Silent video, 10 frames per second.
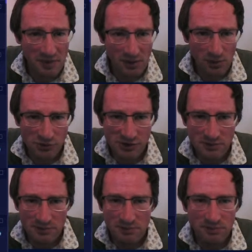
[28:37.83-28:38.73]

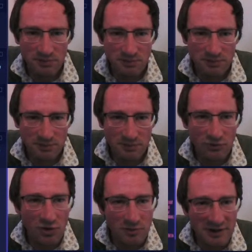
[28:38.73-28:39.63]
Also
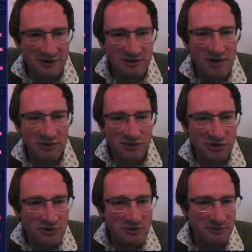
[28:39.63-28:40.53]
vulnerabilities around
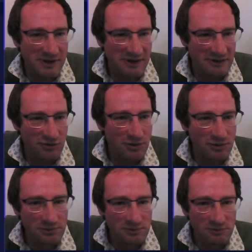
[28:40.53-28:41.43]
students being
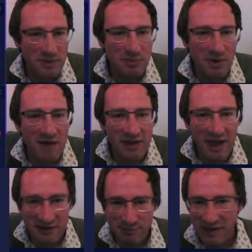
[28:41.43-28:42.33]
difficult and people having
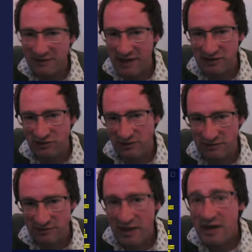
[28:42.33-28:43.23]
expectations,